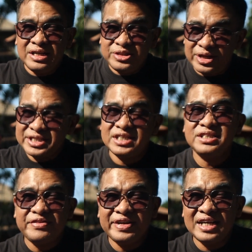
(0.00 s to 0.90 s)
your international
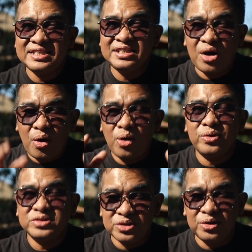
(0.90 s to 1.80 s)
driving license
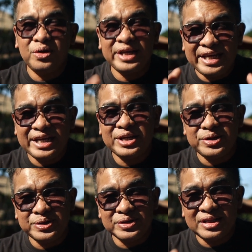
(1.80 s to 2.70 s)
also
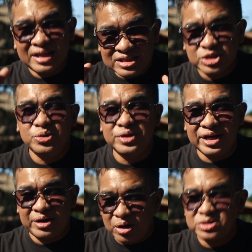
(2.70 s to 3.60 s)
include scooter,
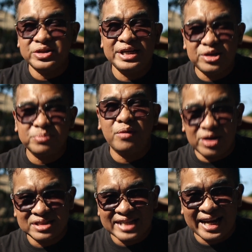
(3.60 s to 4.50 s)
also include
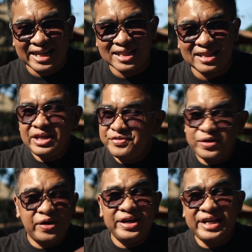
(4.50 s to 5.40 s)
motorcycle. If you're
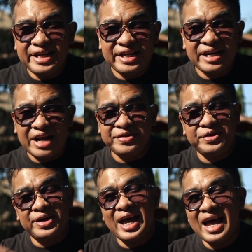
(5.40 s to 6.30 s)
already here and you
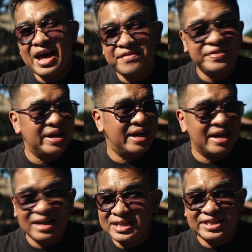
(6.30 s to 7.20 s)
don't have uh,
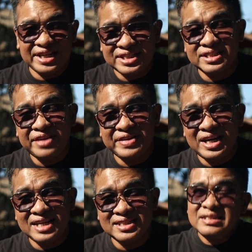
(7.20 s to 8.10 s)
international driving
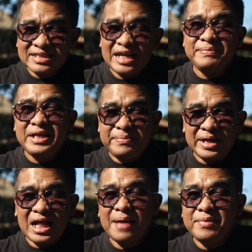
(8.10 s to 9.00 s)
license, send me email.
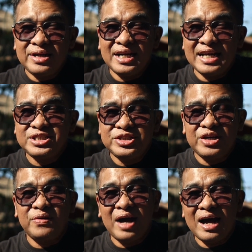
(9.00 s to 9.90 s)
I'm gonna let you
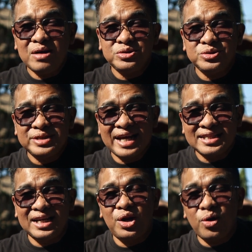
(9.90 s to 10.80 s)
know how to get
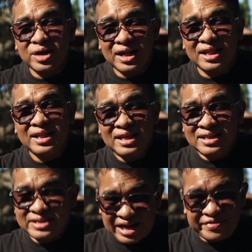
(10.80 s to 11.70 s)
the local
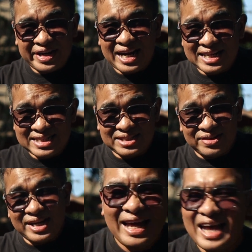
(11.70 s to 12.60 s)
driving license,
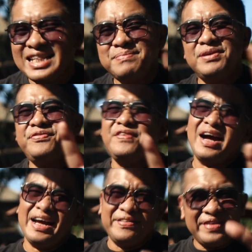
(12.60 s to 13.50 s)
alright? And number
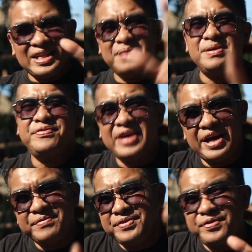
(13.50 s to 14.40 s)
five, and number
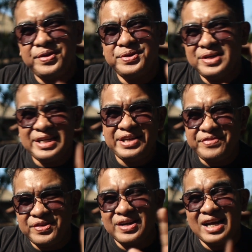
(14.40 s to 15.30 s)
five, before you leave
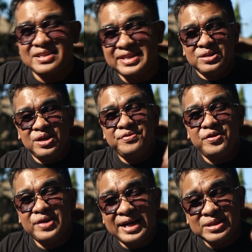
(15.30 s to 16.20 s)
your country, don't
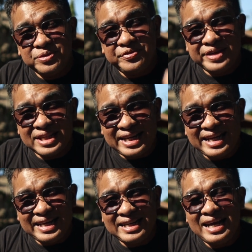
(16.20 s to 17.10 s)
forget to fill
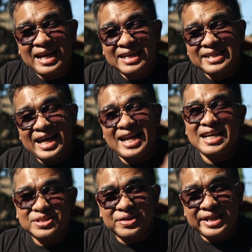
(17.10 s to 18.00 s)
in the
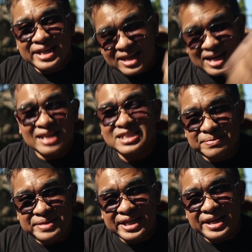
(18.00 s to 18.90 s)
electronic
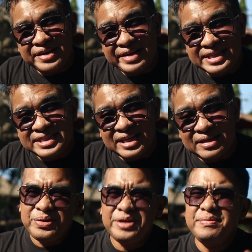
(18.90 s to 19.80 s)
custom declaration.
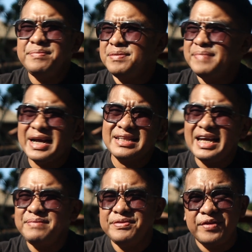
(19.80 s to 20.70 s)
You remember back
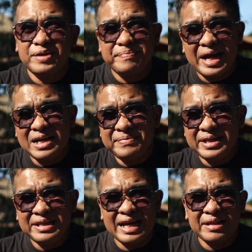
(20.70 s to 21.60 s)
then before the
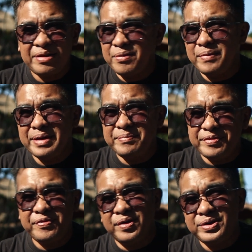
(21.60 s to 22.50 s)
pandemic that
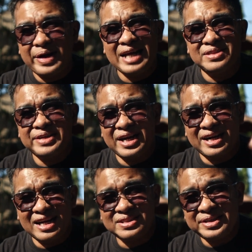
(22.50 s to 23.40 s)
before you're entering a
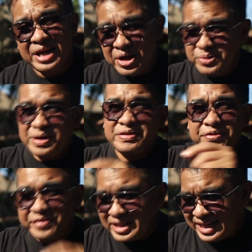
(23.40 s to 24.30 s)
country, you have to
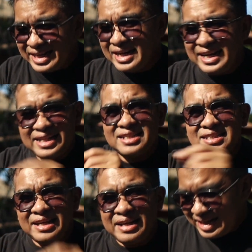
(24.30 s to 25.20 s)
fill in a little
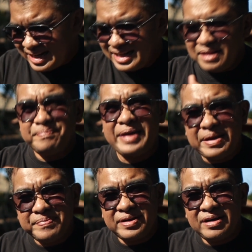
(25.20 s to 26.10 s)
a little
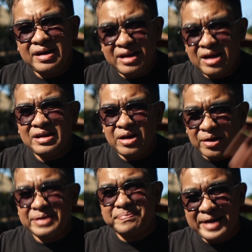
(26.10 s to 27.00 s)
paper
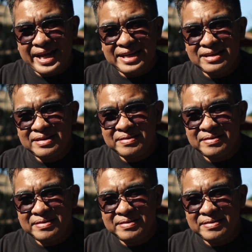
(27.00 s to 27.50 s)
on the plane